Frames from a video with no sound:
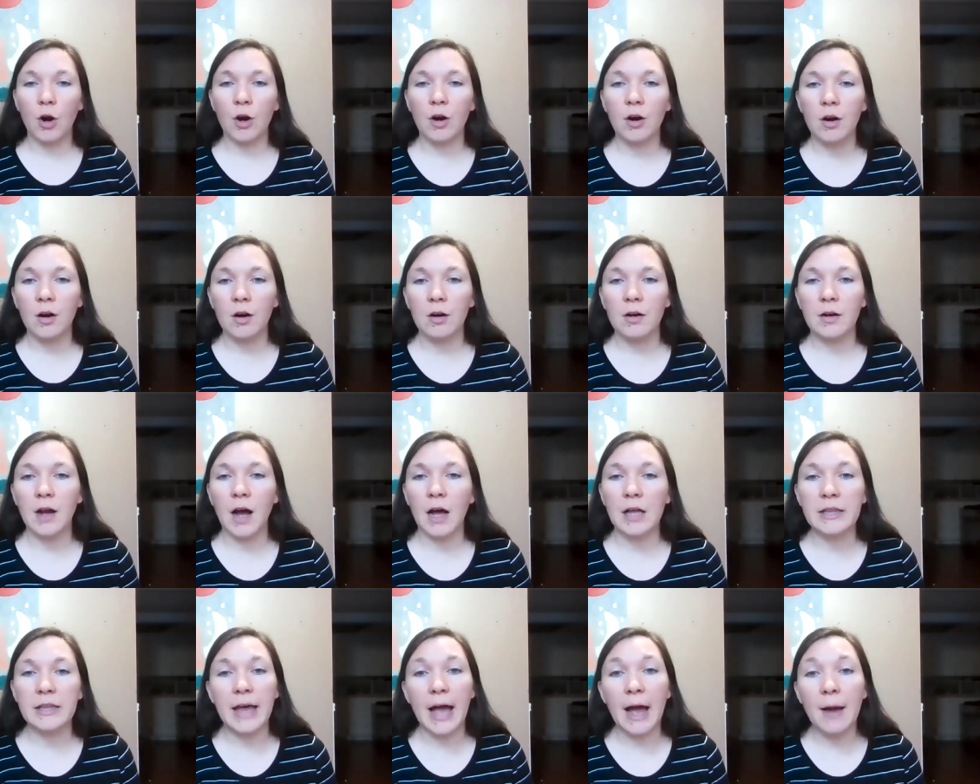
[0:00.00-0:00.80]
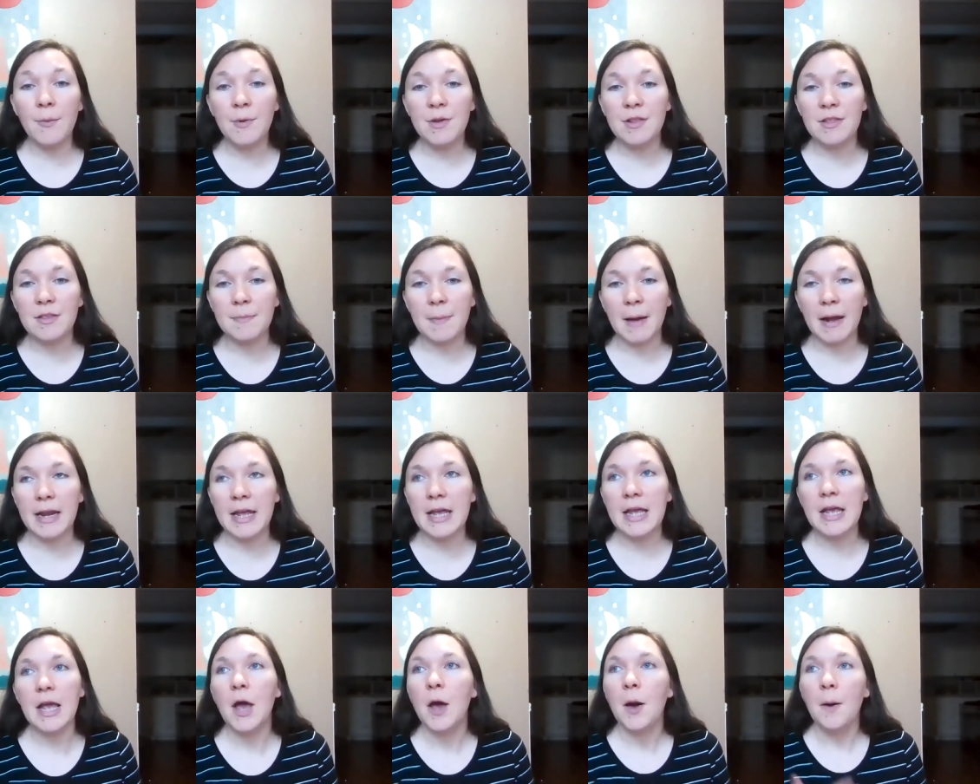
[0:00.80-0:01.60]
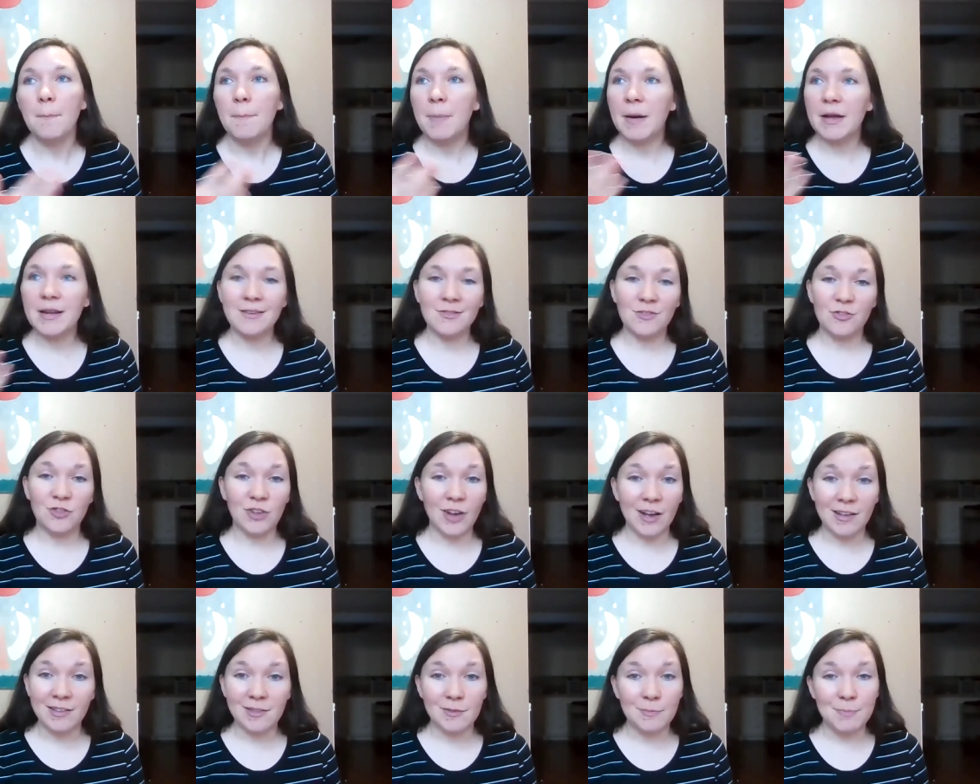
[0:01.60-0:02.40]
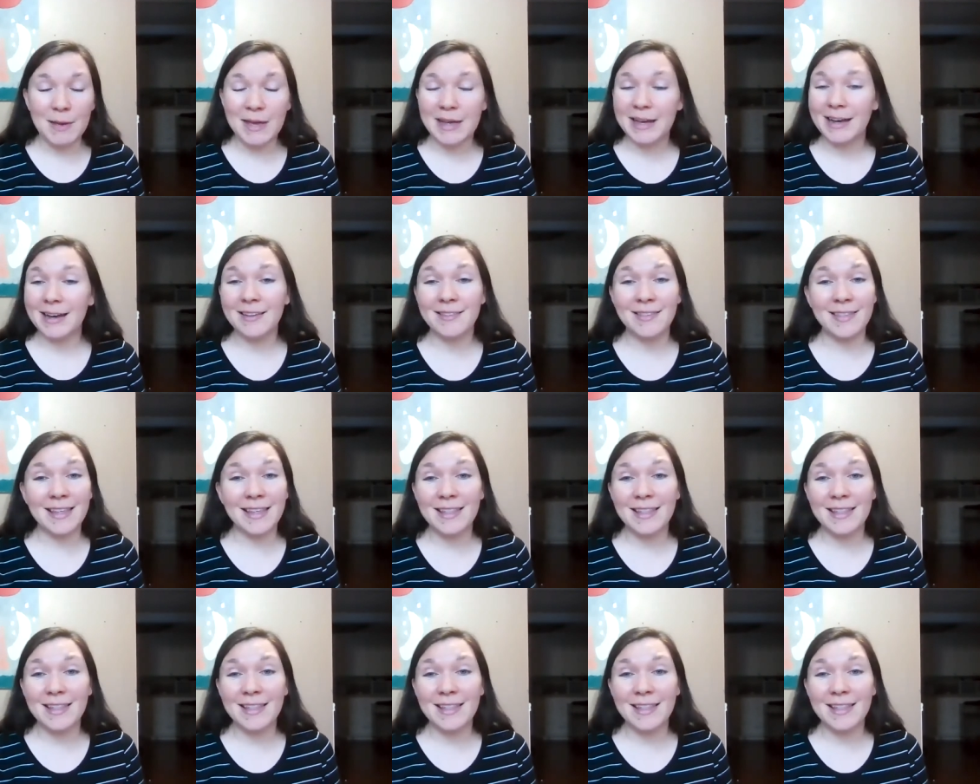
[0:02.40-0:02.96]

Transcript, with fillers: earn allowance money, but just because